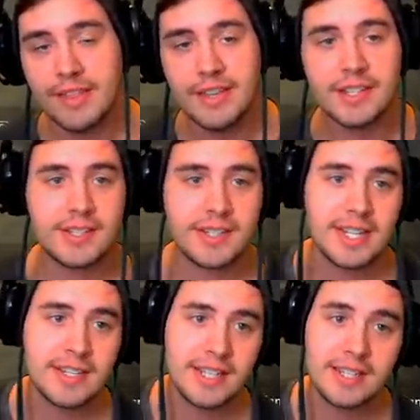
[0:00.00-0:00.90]
This
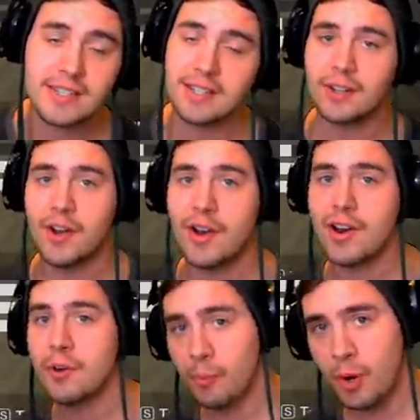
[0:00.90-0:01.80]
is the
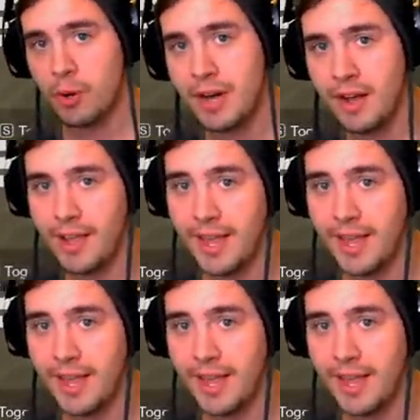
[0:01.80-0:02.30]
Silicon Neuroma,